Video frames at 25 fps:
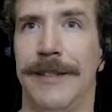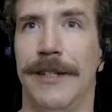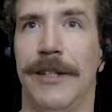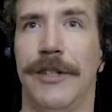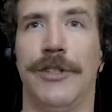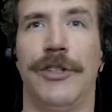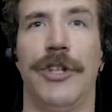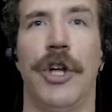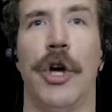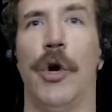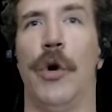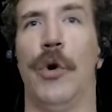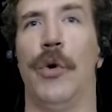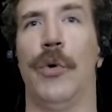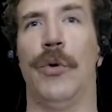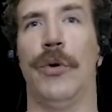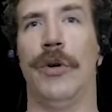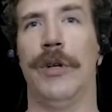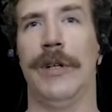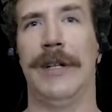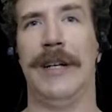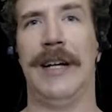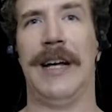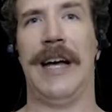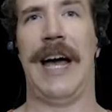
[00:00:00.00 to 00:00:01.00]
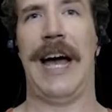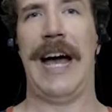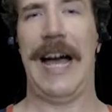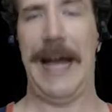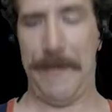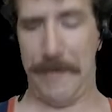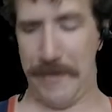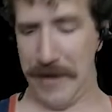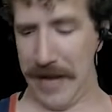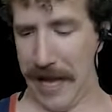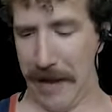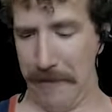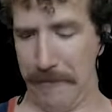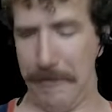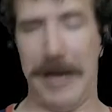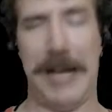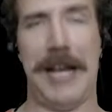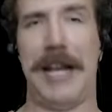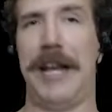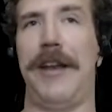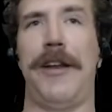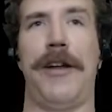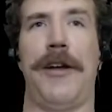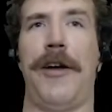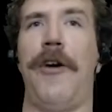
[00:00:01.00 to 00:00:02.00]
No, I'm not
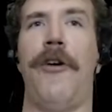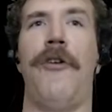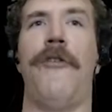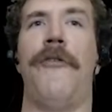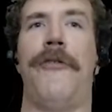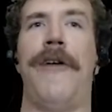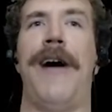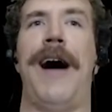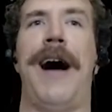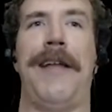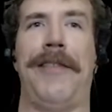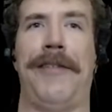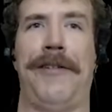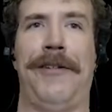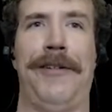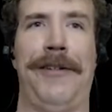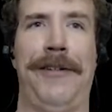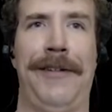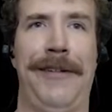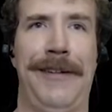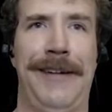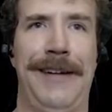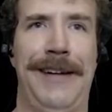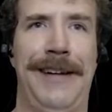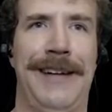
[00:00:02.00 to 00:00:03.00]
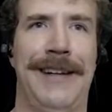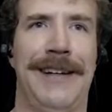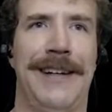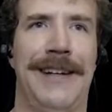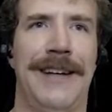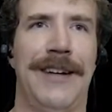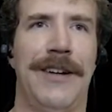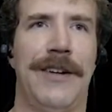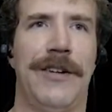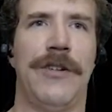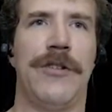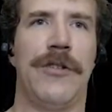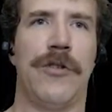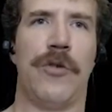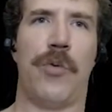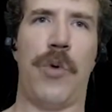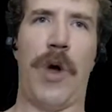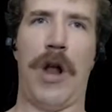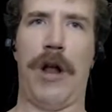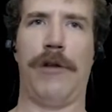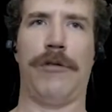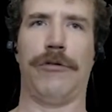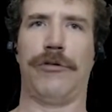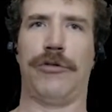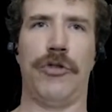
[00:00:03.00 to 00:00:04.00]
ready to go, Father.
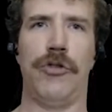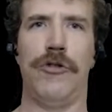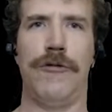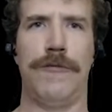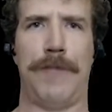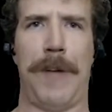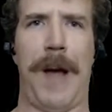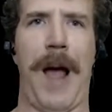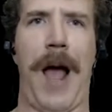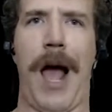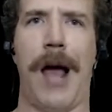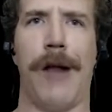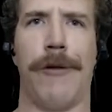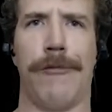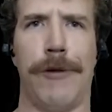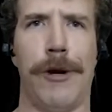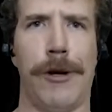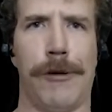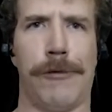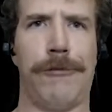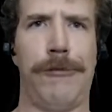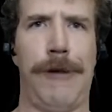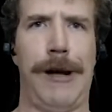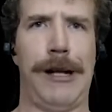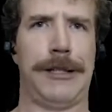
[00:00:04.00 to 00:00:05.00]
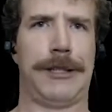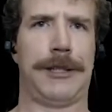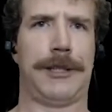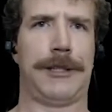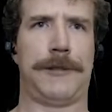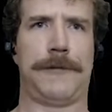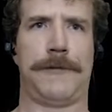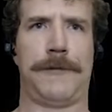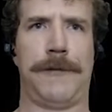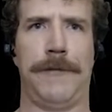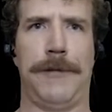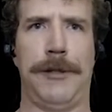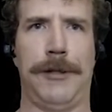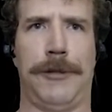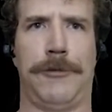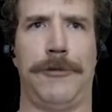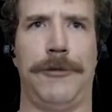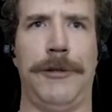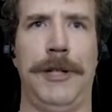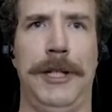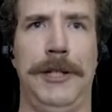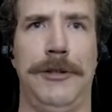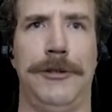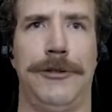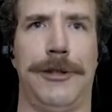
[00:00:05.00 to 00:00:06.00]
Well, too bad. Requests from the
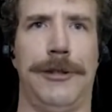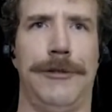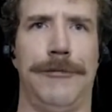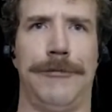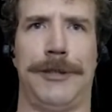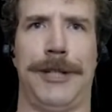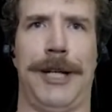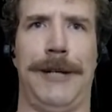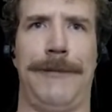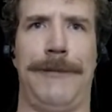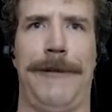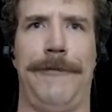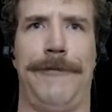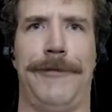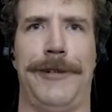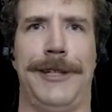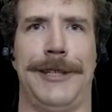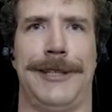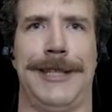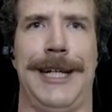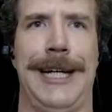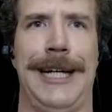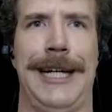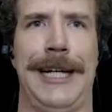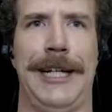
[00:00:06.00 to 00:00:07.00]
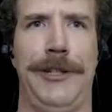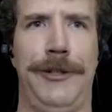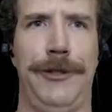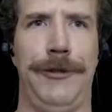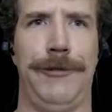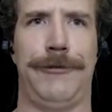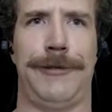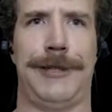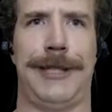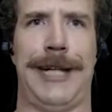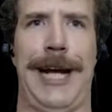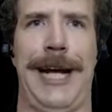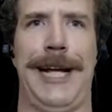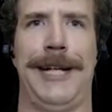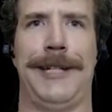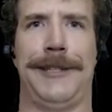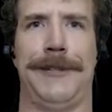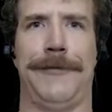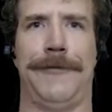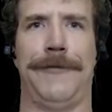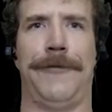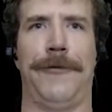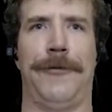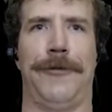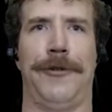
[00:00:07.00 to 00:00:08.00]
Queen don't come every day, and you can't
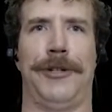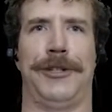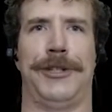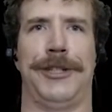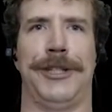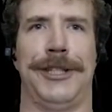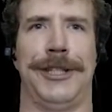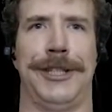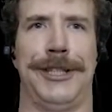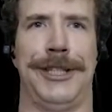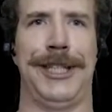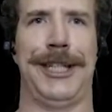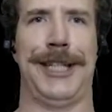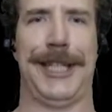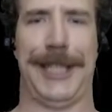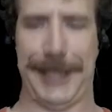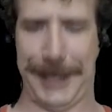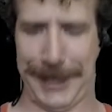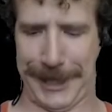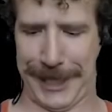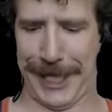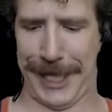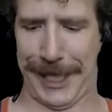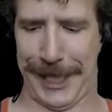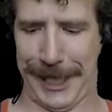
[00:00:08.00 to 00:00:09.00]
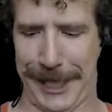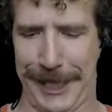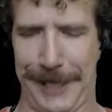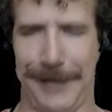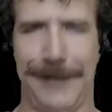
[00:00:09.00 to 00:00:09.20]
afford to dilly-dally.